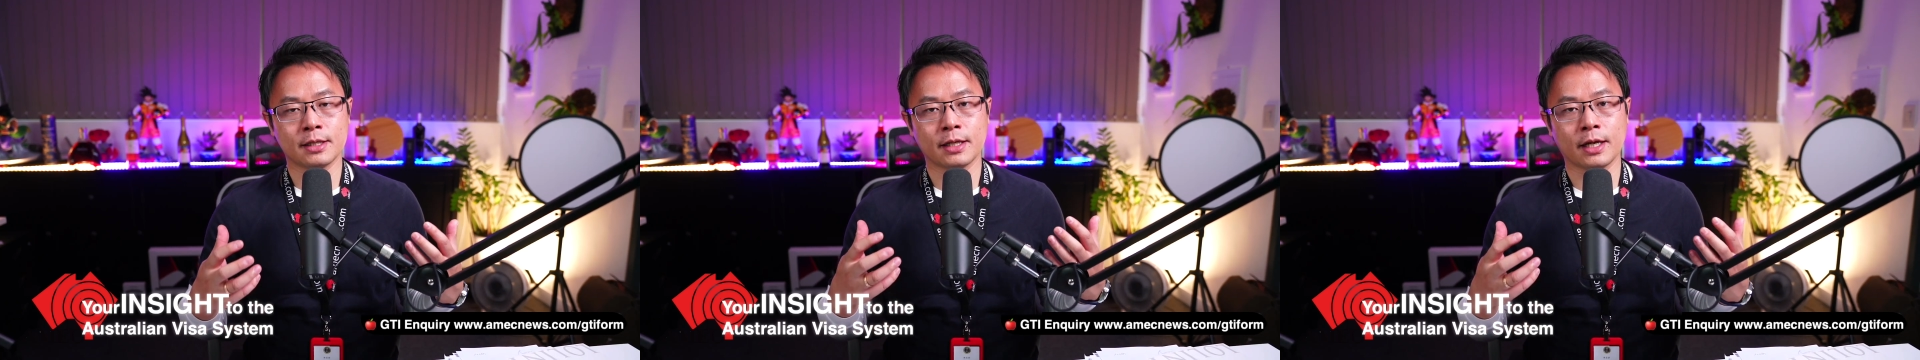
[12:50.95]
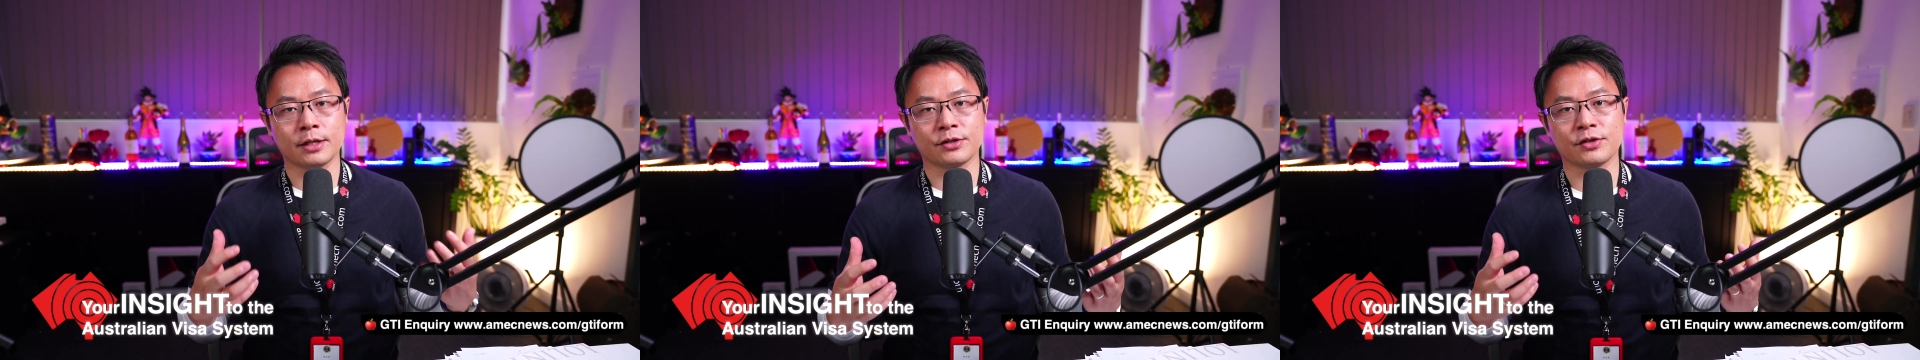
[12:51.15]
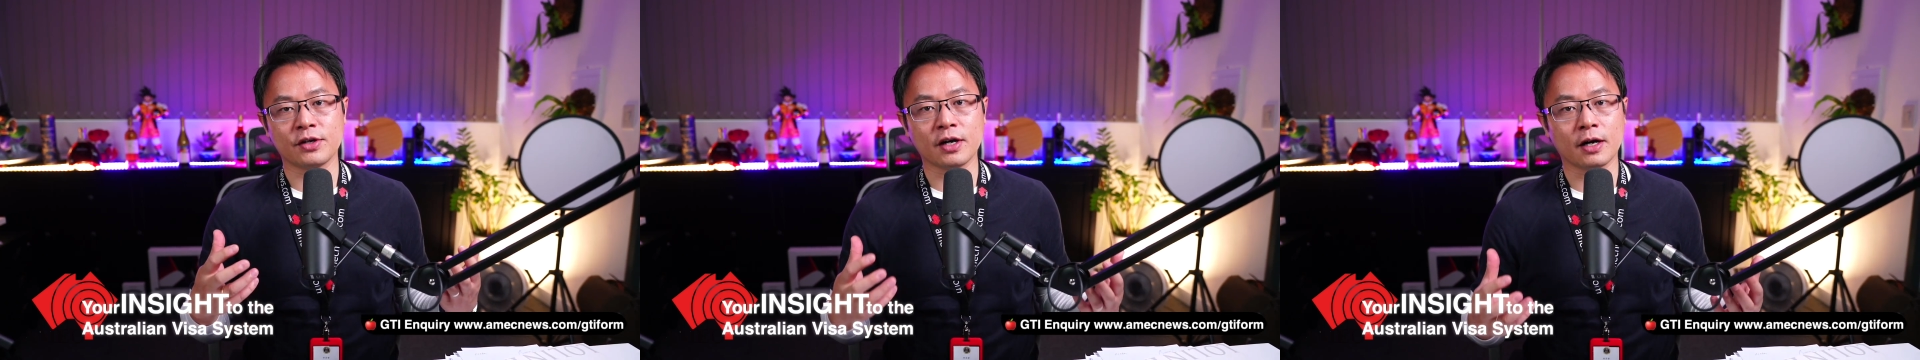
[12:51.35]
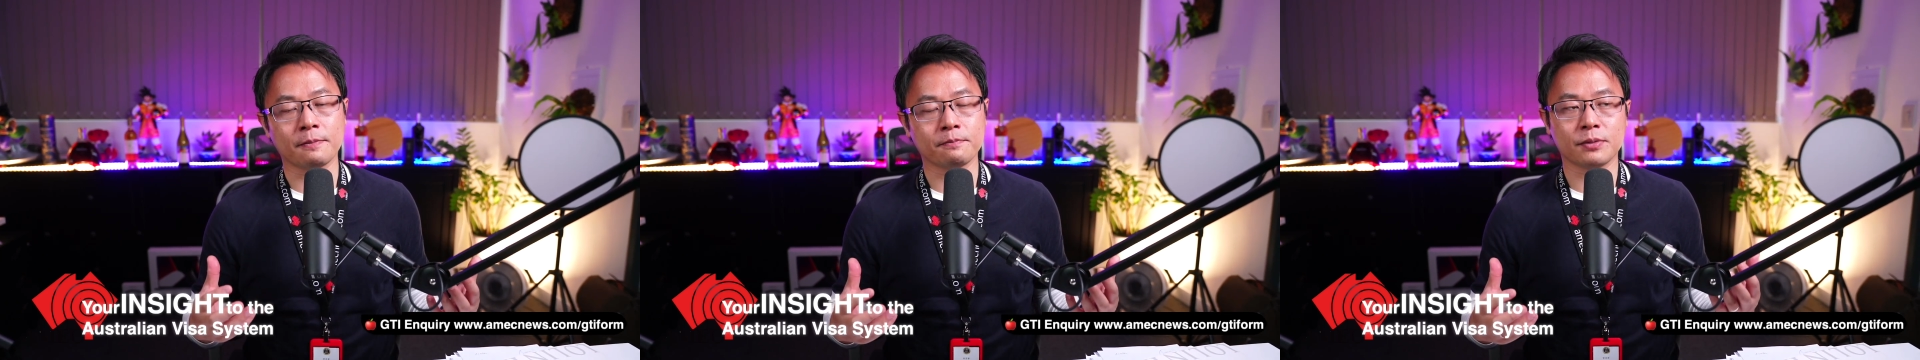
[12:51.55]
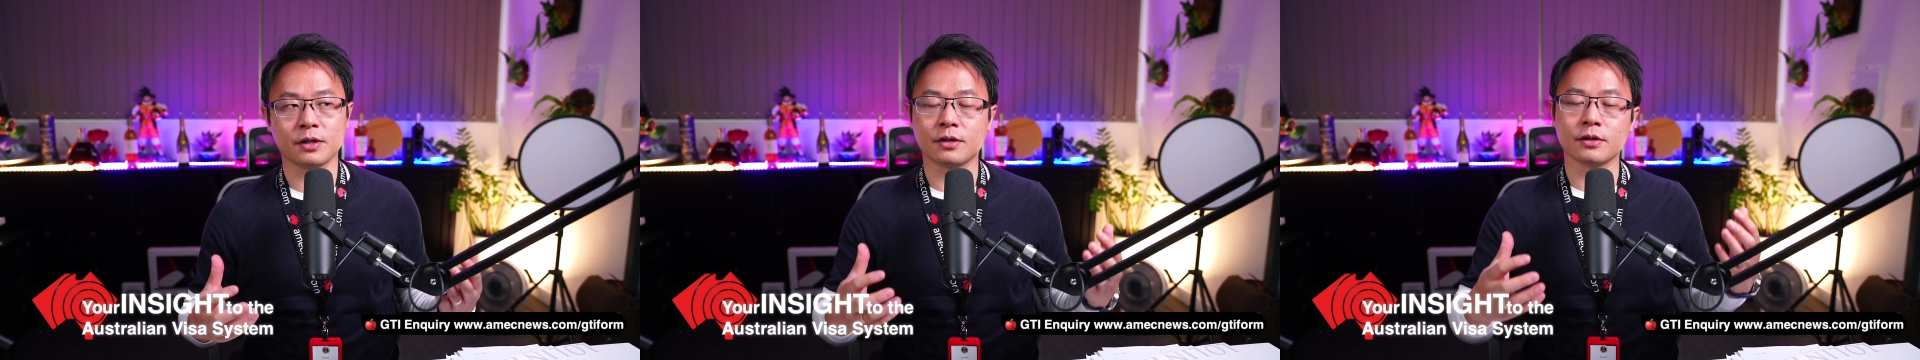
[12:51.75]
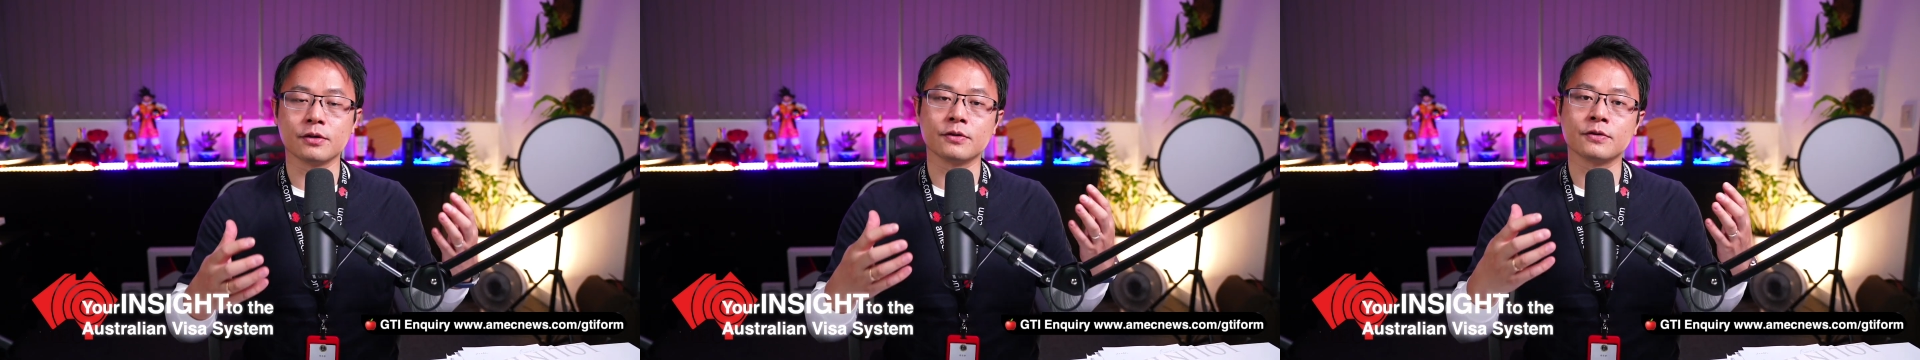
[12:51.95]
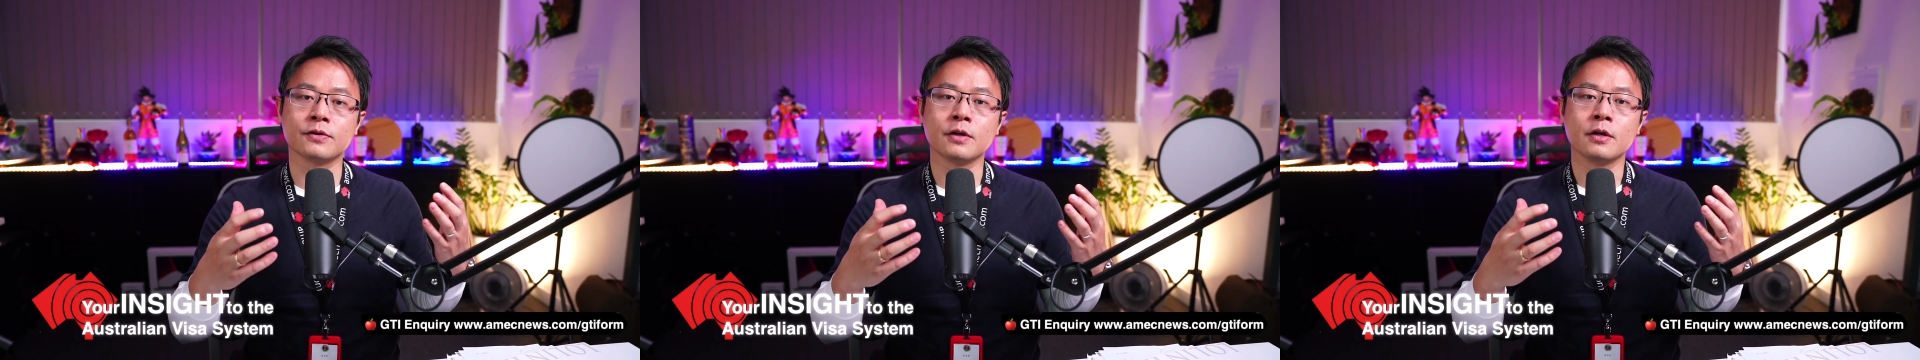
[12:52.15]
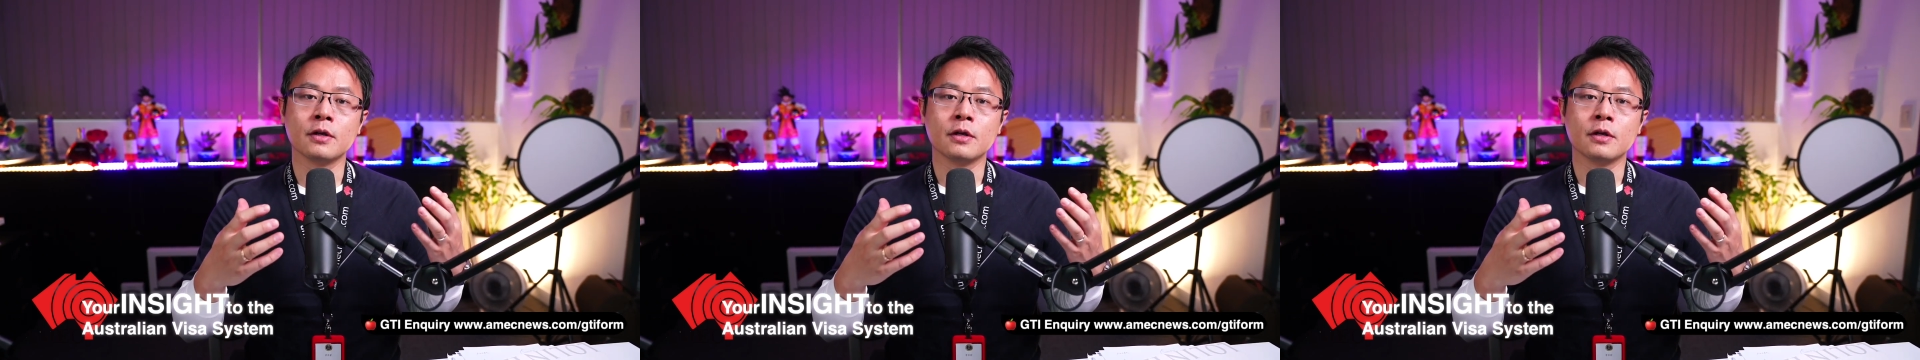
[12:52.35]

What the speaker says: has come, because